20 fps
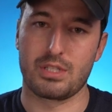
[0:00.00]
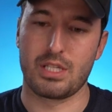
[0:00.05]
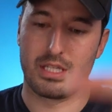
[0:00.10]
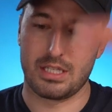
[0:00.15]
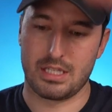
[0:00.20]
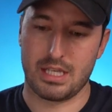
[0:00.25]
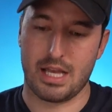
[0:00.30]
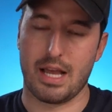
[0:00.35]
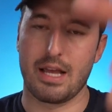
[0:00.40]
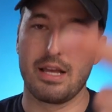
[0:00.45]

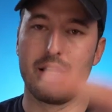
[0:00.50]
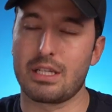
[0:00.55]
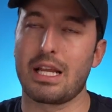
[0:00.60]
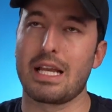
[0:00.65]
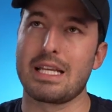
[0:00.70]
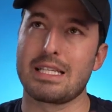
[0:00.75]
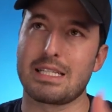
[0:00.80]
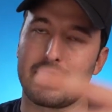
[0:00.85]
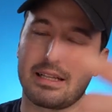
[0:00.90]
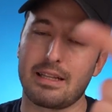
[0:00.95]
is that
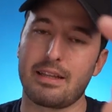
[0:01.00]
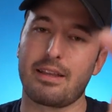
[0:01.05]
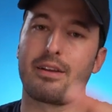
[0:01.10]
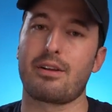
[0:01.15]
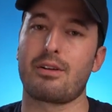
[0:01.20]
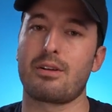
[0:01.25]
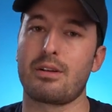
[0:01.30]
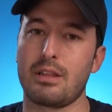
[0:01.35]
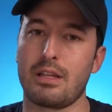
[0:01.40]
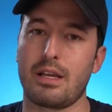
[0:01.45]
nice
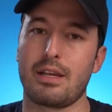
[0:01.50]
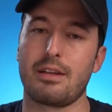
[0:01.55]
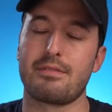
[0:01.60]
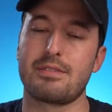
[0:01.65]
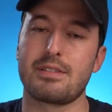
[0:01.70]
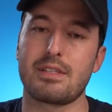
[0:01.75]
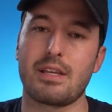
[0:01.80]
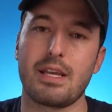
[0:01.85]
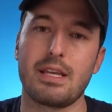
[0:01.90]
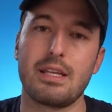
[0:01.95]
clear line of
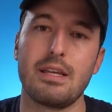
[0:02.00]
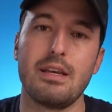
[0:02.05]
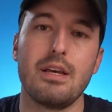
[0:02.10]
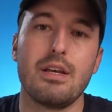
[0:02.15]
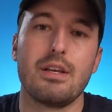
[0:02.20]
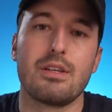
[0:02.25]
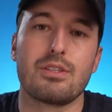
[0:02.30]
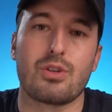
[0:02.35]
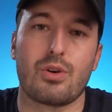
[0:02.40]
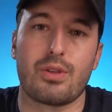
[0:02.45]
sight,
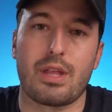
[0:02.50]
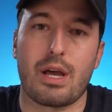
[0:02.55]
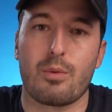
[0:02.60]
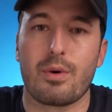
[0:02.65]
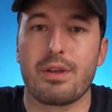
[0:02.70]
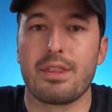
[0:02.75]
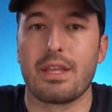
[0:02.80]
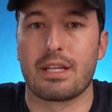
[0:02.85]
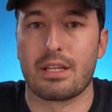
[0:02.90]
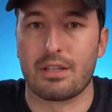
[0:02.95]
so that
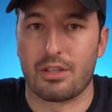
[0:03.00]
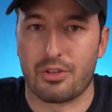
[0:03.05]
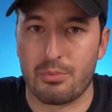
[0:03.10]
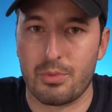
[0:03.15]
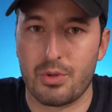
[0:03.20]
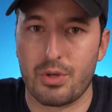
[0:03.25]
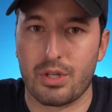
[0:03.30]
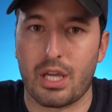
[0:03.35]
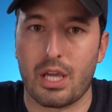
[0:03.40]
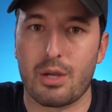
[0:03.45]
way they can
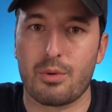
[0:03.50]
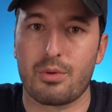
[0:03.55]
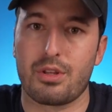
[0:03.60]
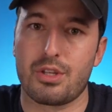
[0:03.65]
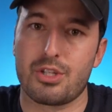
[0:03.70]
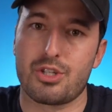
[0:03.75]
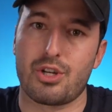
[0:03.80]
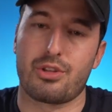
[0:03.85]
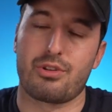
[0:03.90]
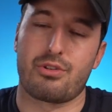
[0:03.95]
communicate with
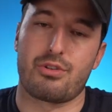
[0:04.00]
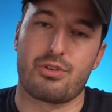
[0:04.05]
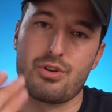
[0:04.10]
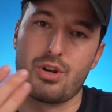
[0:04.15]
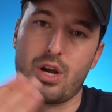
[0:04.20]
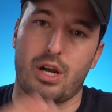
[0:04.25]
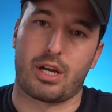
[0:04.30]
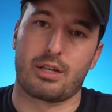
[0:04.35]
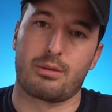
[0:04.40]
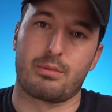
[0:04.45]
each other and you're
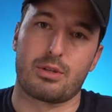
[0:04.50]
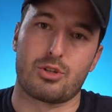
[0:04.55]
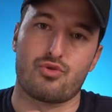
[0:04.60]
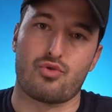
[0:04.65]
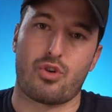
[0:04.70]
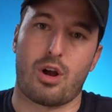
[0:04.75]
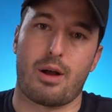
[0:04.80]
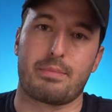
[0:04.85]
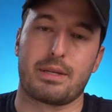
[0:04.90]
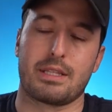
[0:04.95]
not going to be
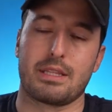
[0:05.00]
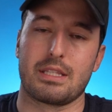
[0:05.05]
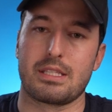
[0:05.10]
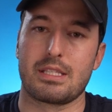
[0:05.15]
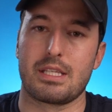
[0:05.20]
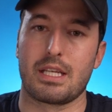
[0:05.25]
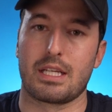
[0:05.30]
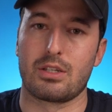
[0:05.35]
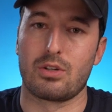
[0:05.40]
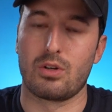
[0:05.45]
dropping the
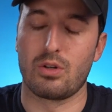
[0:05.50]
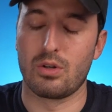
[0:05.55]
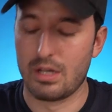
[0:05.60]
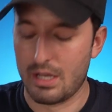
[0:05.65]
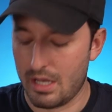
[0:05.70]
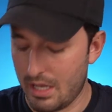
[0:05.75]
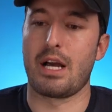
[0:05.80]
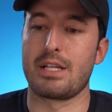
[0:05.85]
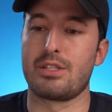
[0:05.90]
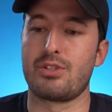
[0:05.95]
signal.
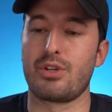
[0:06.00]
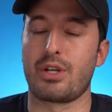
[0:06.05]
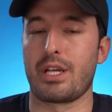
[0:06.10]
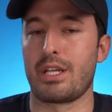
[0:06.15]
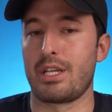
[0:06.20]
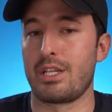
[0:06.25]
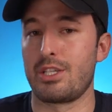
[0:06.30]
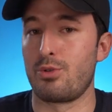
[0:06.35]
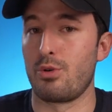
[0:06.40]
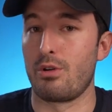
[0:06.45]
I took
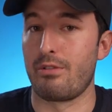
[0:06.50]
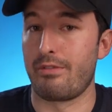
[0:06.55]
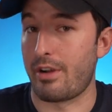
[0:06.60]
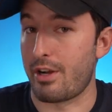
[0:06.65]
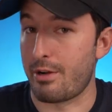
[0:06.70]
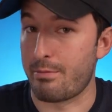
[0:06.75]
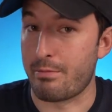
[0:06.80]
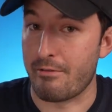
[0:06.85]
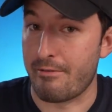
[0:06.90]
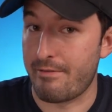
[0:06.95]
it into a
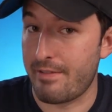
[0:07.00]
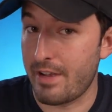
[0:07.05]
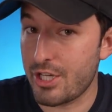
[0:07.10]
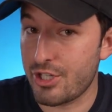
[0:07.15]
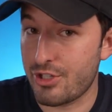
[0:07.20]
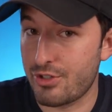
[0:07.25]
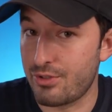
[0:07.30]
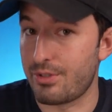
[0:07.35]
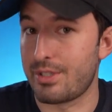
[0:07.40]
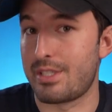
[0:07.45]
very
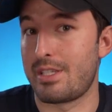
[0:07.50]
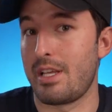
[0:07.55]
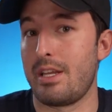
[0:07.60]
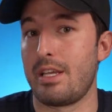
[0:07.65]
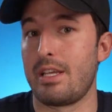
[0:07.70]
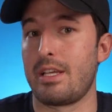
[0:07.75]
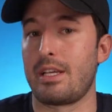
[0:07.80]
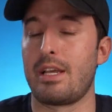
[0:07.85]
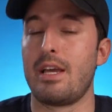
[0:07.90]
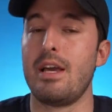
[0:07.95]
professional
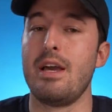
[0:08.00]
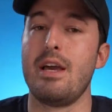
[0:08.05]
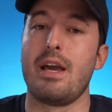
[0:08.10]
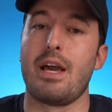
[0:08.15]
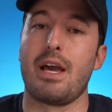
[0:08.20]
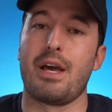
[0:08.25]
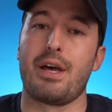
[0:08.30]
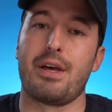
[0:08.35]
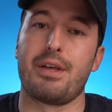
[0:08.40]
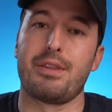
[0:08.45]
setting
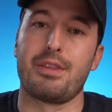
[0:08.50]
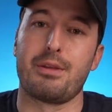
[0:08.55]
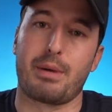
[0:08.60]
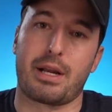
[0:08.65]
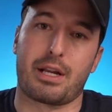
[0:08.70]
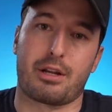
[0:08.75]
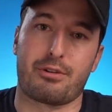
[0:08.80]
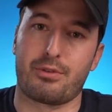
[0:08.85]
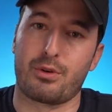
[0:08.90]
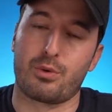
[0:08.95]
and the
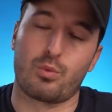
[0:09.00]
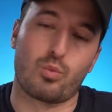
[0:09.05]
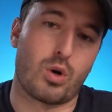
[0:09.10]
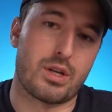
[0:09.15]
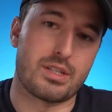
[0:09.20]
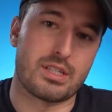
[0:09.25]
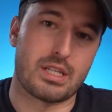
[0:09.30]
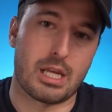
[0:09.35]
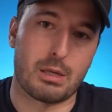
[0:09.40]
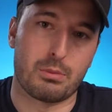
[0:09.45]
microphone
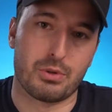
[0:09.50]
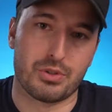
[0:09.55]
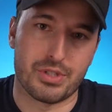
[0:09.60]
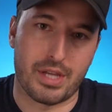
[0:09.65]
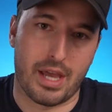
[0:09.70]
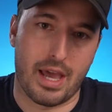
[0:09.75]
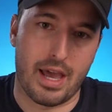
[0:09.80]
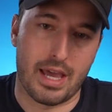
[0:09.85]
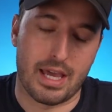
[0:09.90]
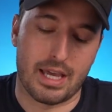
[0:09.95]
wasn't able
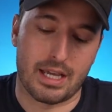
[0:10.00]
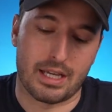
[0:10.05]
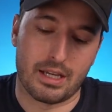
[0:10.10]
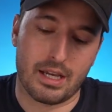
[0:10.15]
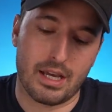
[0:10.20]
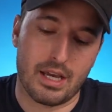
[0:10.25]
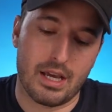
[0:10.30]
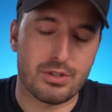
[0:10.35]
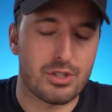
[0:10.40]
to hang.